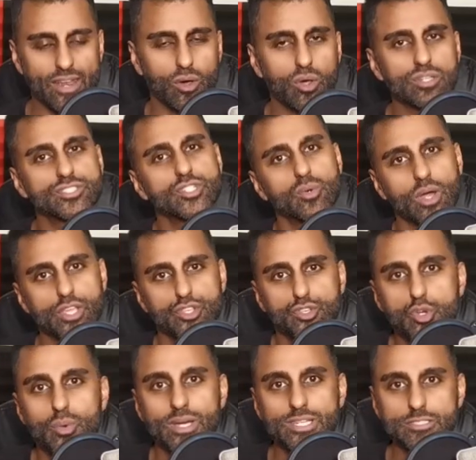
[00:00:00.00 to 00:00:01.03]
also a
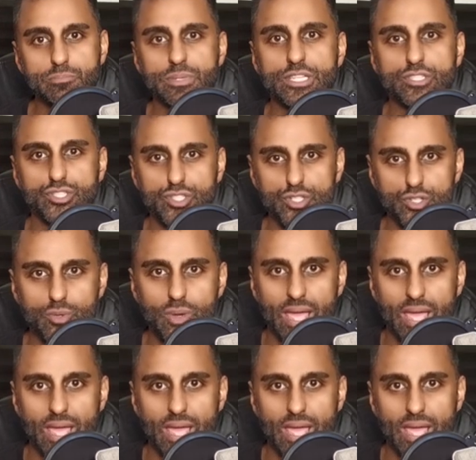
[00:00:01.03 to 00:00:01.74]
USB 2